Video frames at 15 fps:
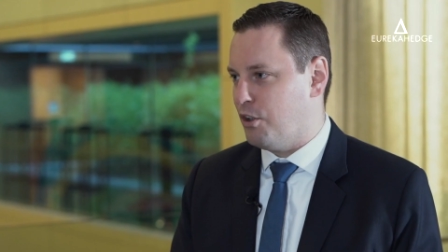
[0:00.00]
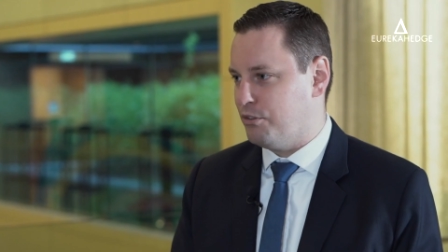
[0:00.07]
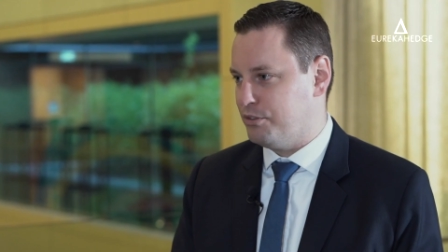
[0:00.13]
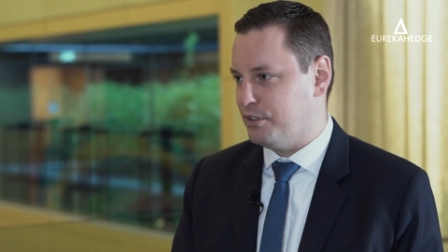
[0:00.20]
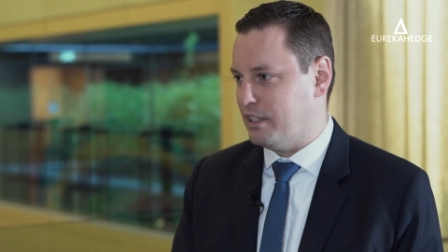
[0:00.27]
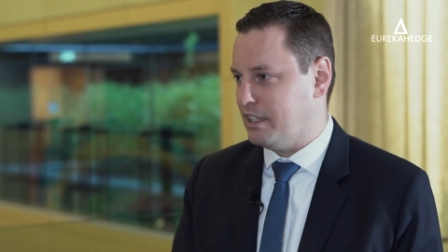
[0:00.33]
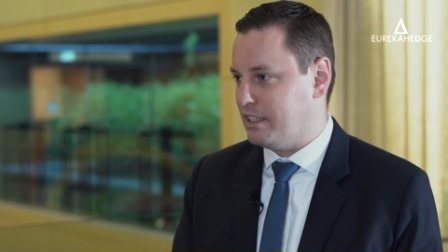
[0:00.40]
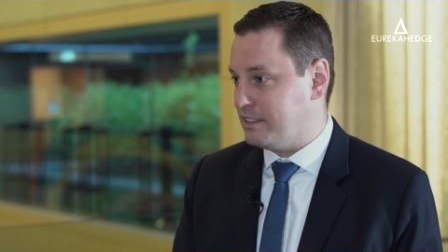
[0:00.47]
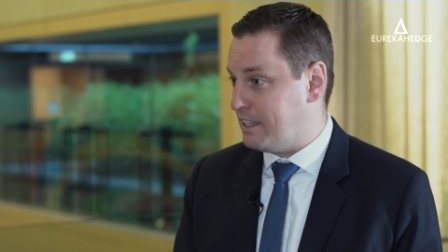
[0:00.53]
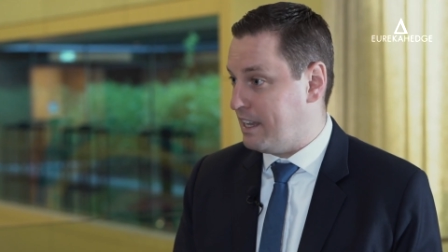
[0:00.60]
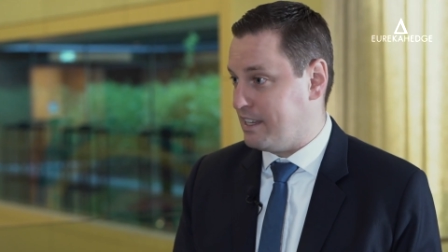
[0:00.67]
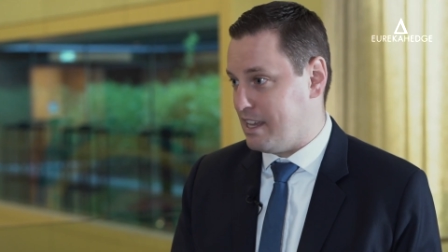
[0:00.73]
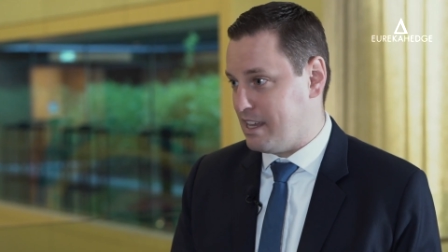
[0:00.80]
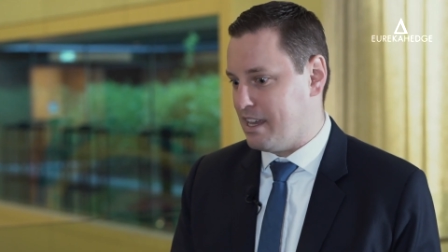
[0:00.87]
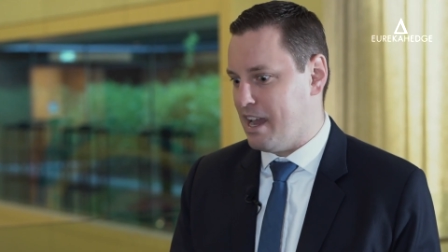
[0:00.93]
of uh,
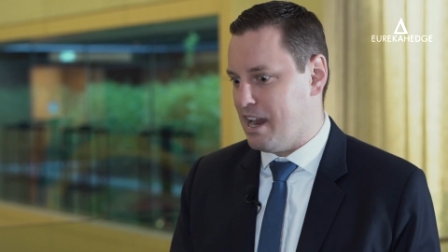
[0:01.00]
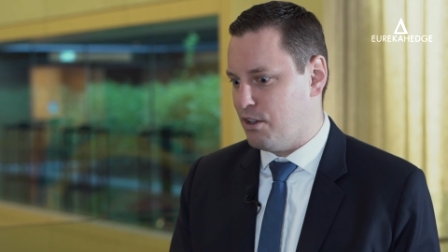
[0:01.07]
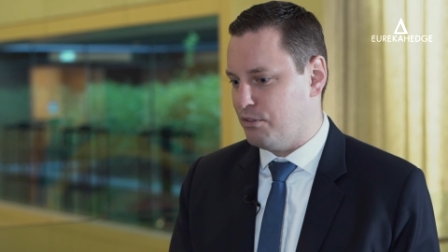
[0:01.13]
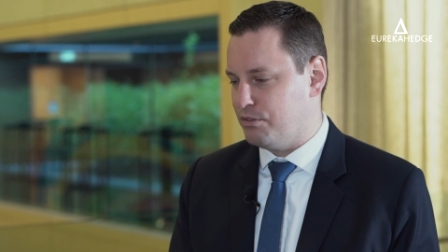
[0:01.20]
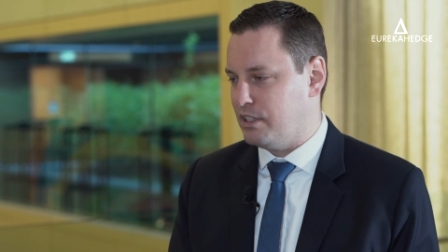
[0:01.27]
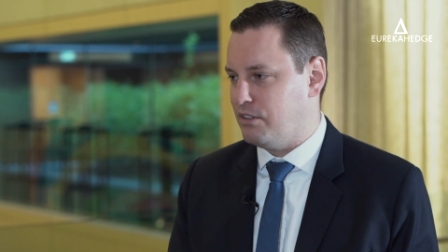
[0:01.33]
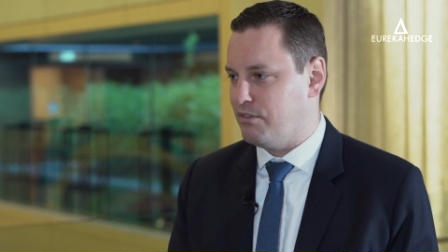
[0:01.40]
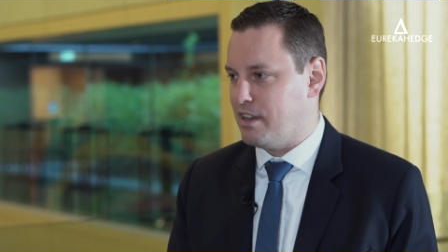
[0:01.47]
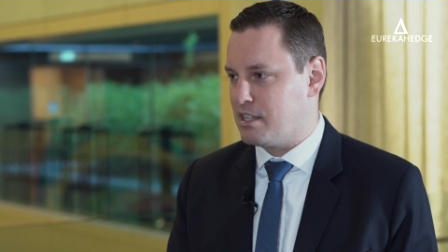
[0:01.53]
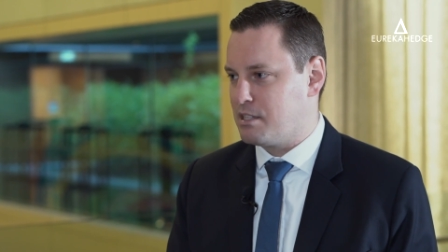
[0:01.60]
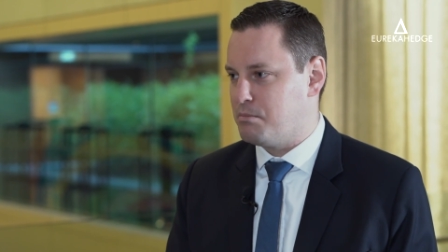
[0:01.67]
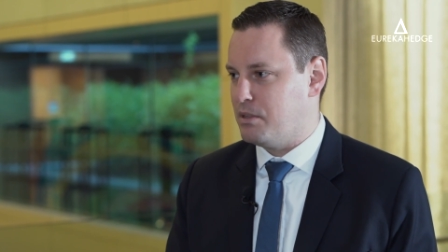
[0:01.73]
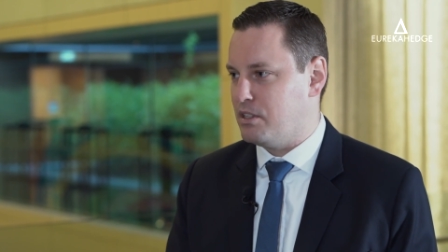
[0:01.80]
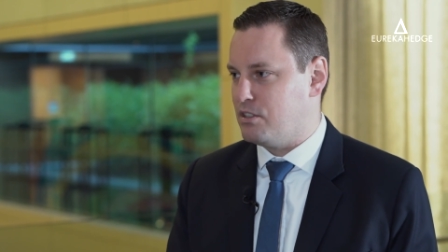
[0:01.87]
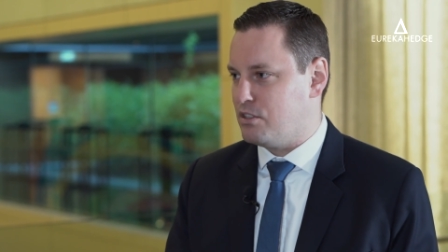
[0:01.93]
taking care of the
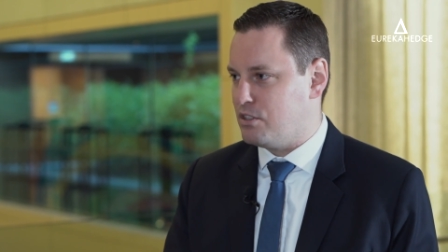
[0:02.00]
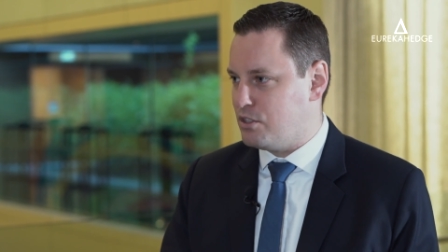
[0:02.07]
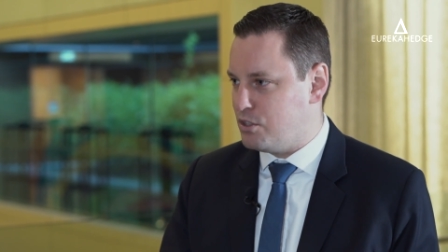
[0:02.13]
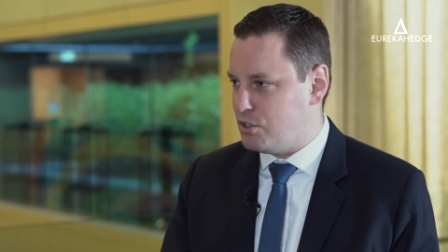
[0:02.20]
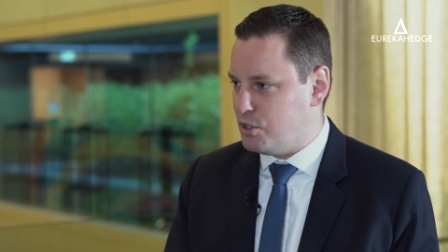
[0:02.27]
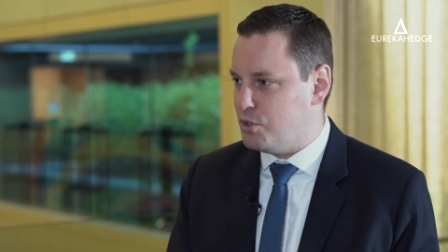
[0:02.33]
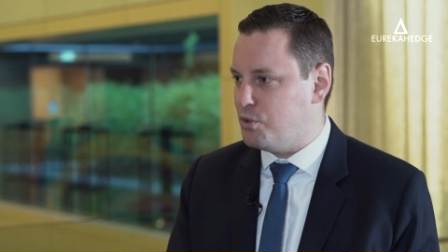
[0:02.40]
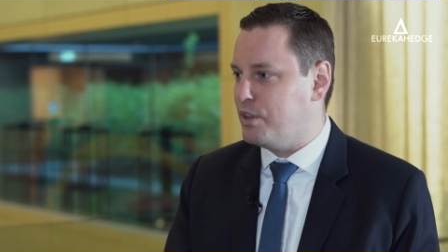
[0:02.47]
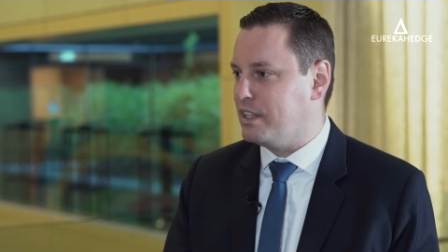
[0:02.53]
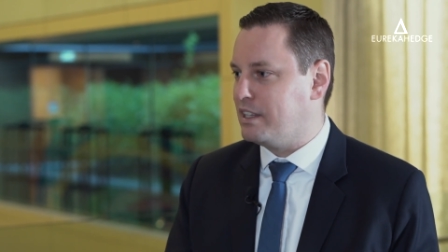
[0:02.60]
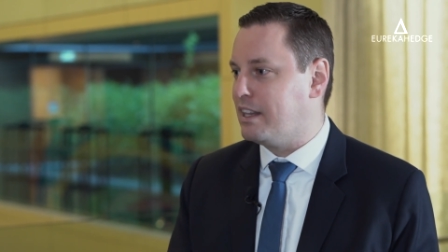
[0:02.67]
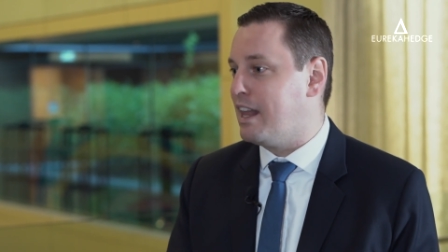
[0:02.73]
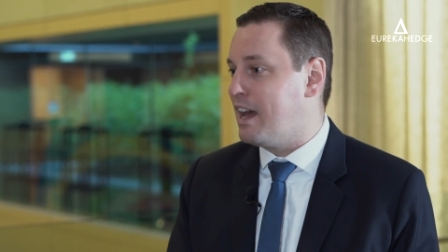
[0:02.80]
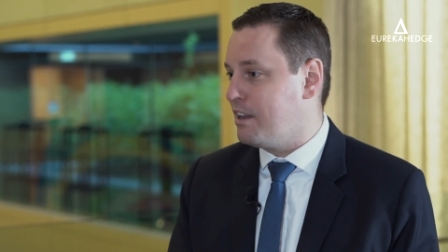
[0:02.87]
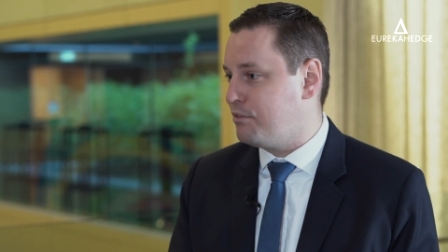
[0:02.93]
investments mm. during
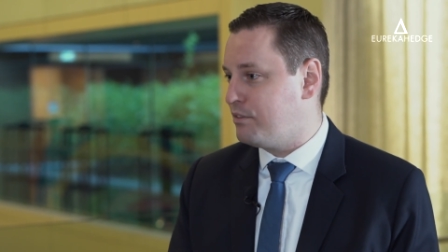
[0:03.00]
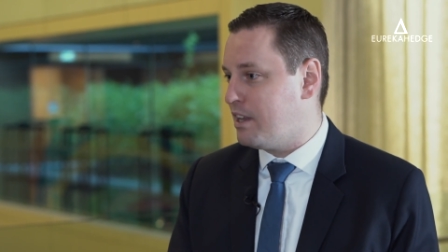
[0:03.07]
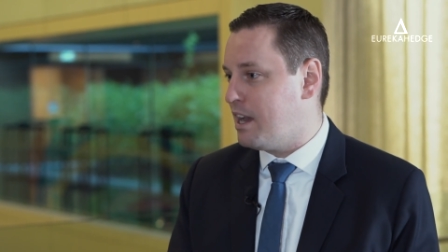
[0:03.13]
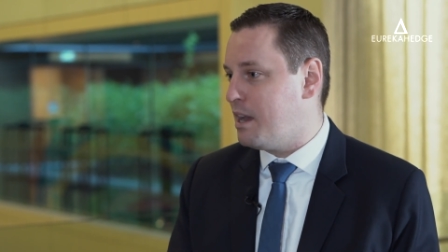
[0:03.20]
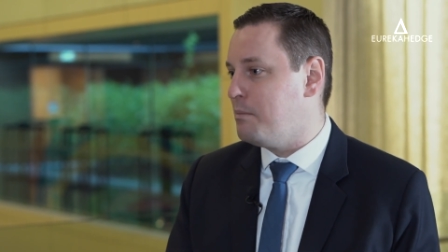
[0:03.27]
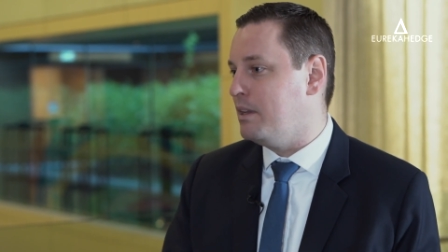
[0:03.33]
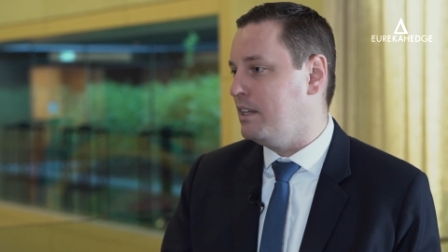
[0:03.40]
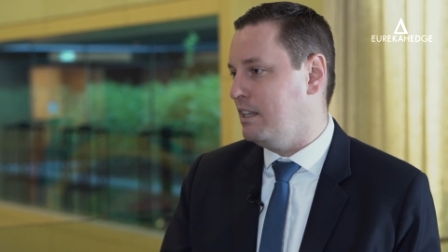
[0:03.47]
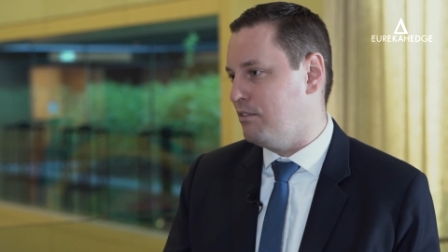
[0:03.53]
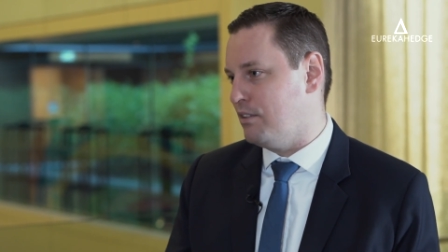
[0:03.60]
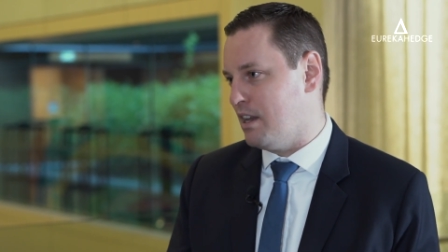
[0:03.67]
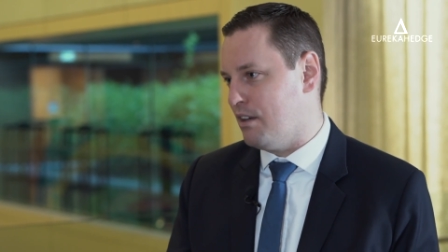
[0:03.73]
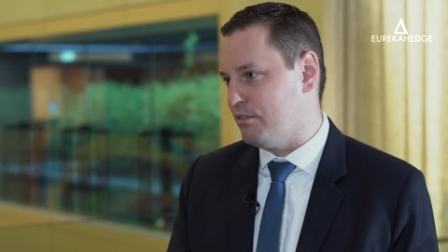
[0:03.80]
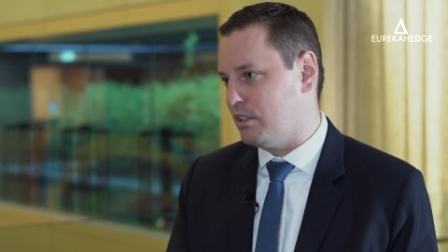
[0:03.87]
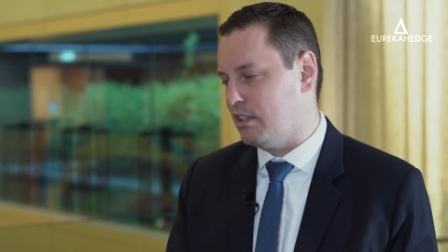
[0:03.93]
the lifetime and
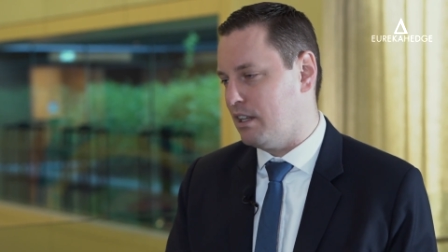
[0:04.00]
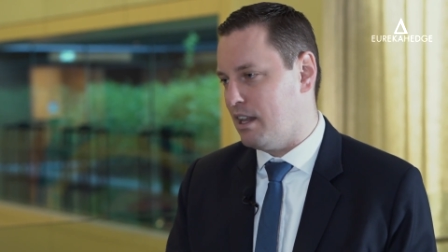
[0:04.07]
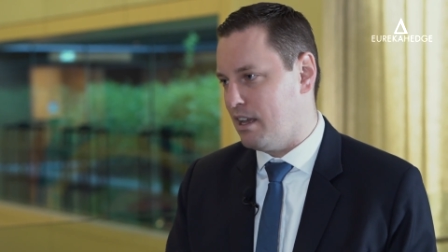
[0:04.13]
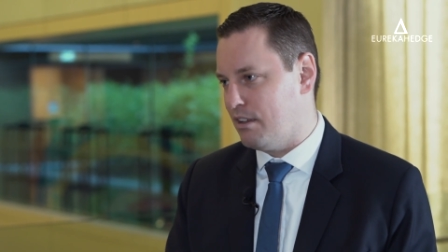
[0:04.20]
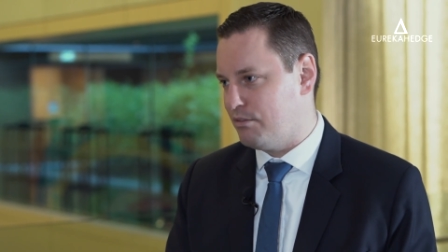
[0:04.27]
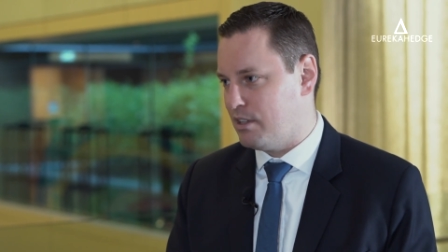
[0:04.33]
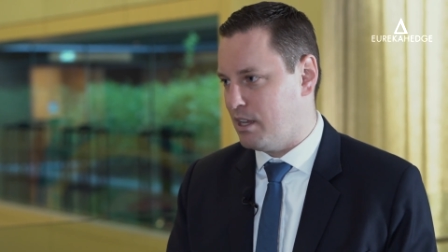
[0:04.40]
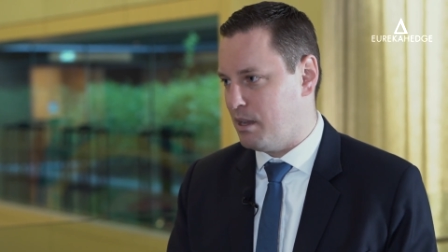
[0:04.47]
even after the lifetime.